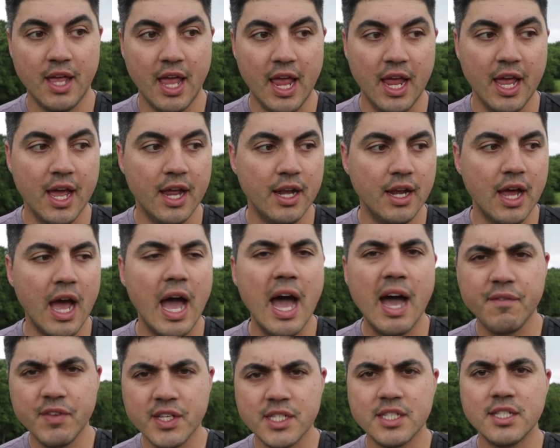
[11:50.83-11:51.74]
And
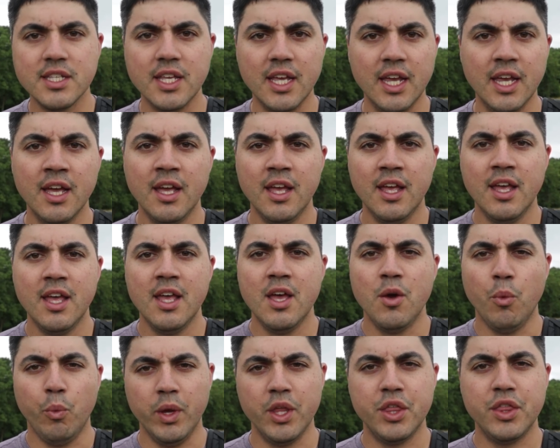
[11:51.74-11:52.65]
obviously,
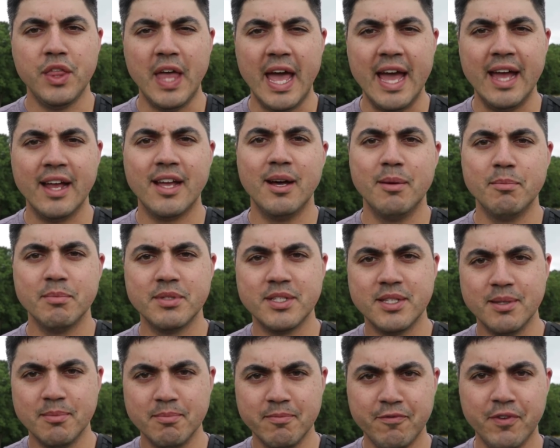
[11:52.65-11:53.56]
with that comes
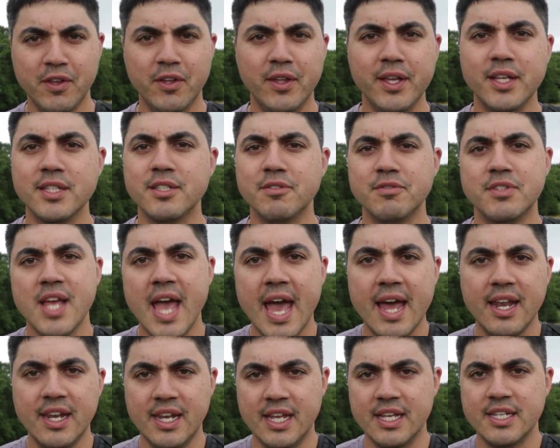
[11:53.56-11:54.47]
some feelings of
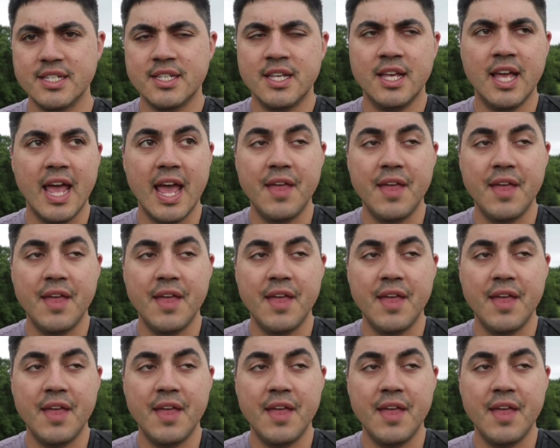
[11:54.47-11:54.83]
sadness.